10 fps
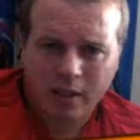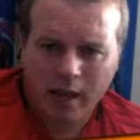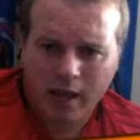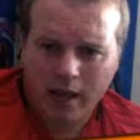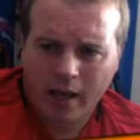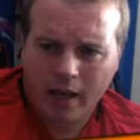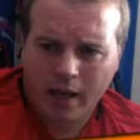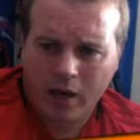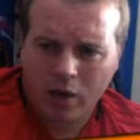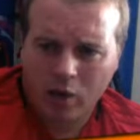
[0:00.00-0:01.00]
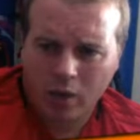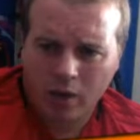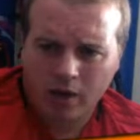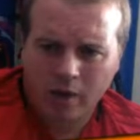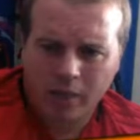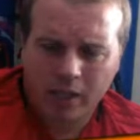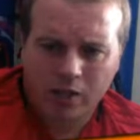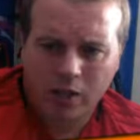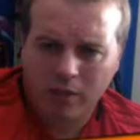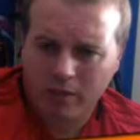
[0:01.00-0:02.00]
coming off the
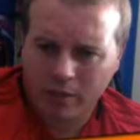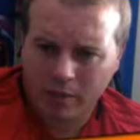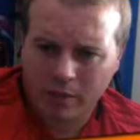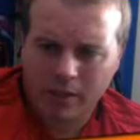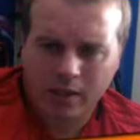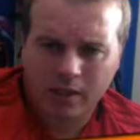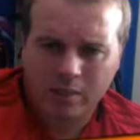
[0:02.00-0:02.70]
bench like Van der Beek did,